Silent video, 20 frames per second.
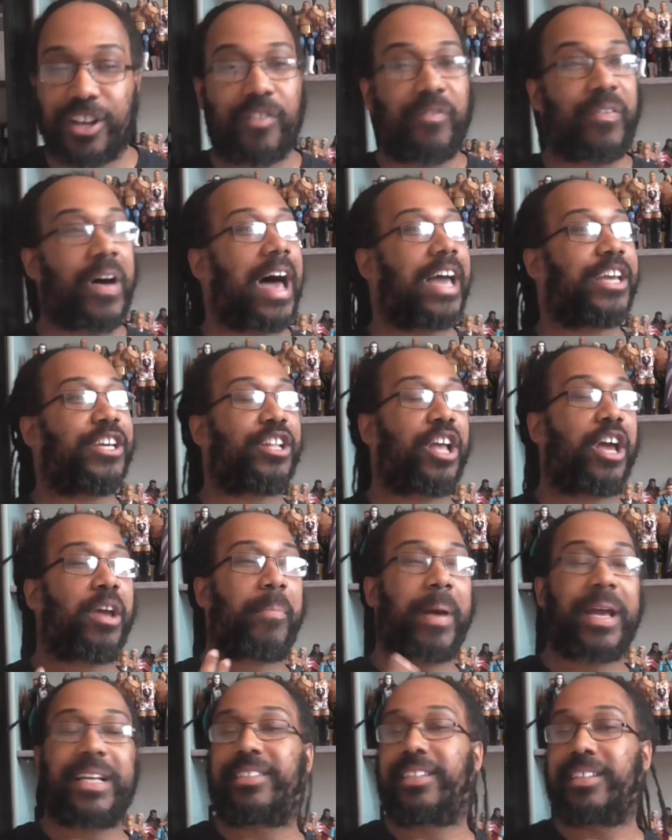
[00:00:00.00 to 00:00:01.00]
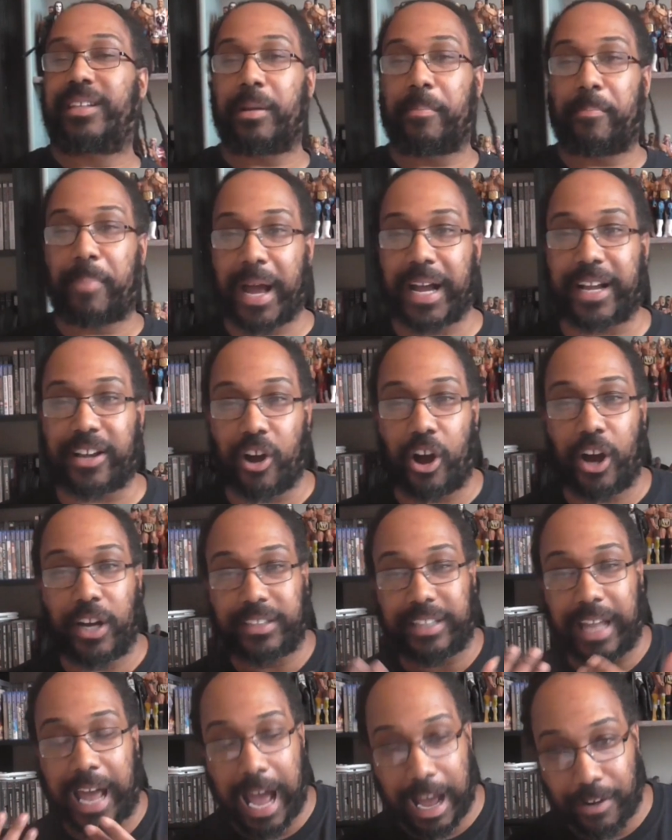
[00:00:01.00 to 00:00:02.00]
That basically the bad
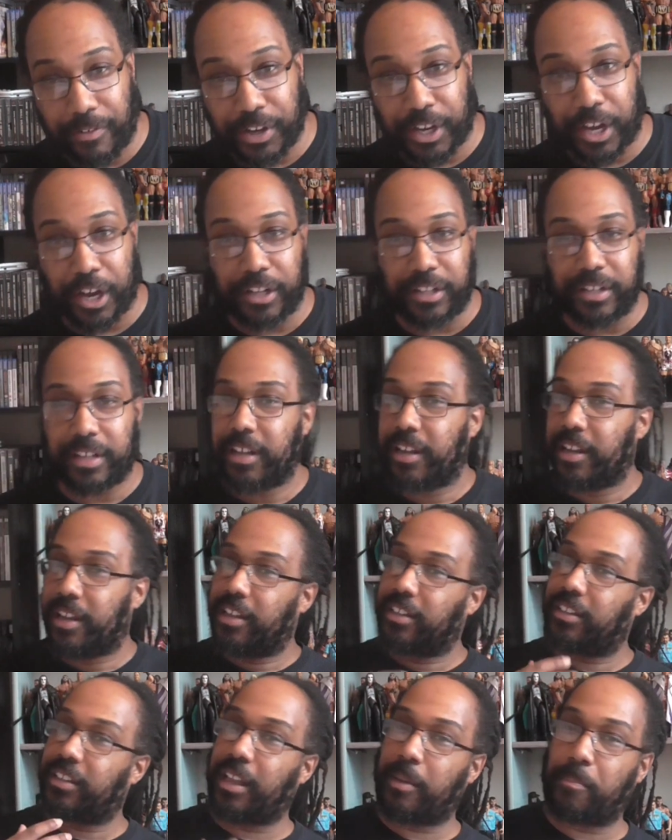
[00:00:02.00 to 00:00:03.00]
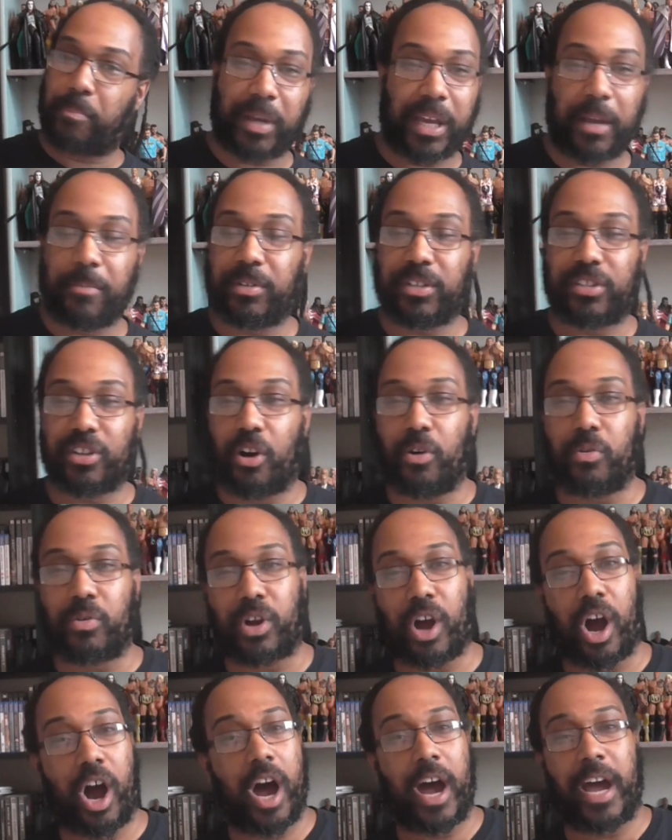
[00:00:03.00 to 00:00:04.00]
guys, they're arrogant, they beat up this old
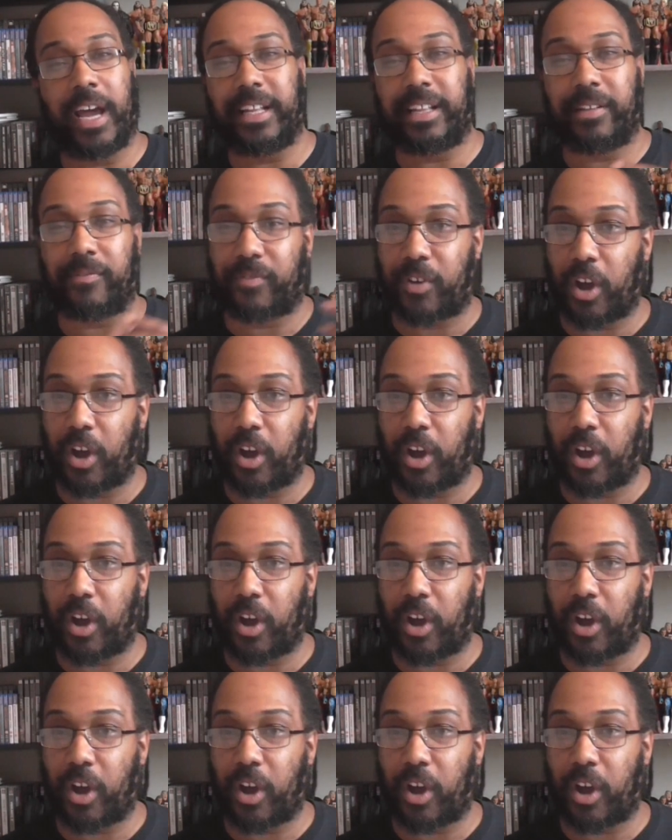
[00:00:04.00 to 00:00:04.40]
guy, they've